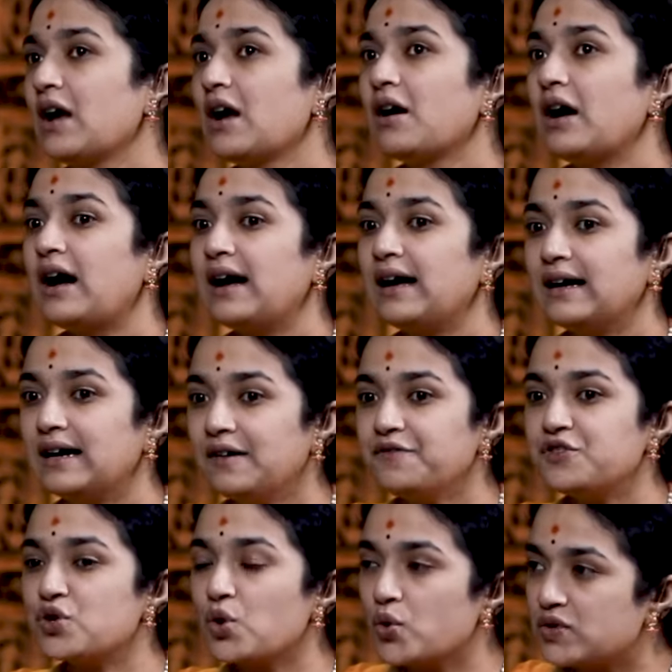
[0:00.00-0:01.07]
I have
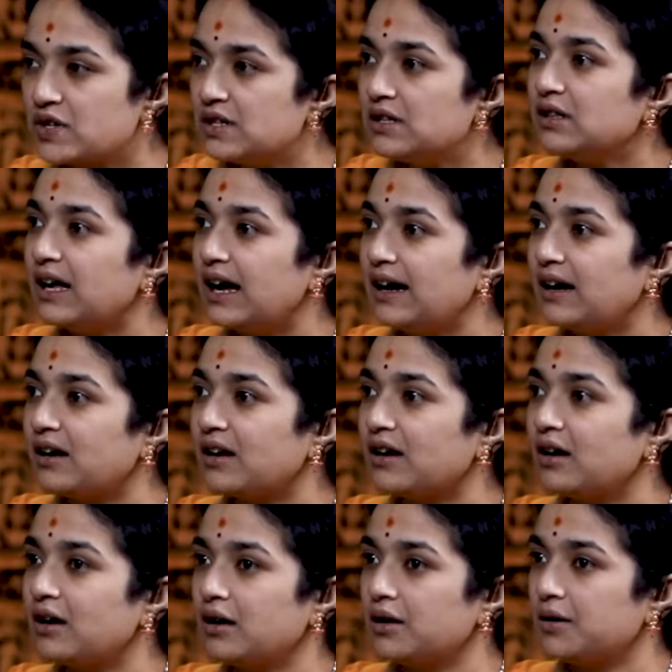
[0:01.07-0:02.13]
chosen that
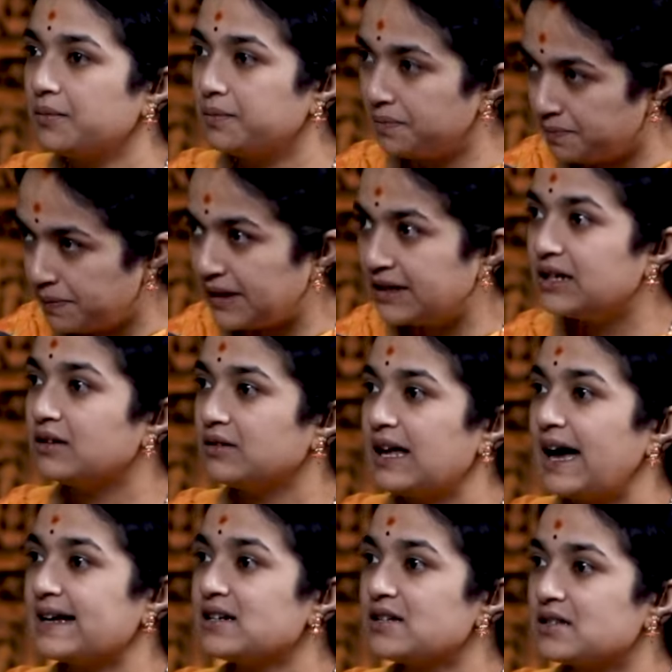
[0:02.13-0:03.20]

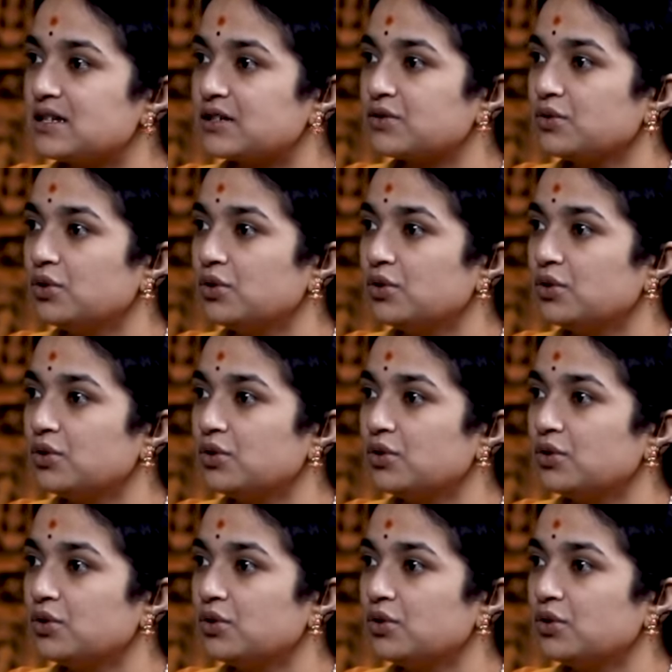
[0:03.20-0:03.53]
diagnostic tool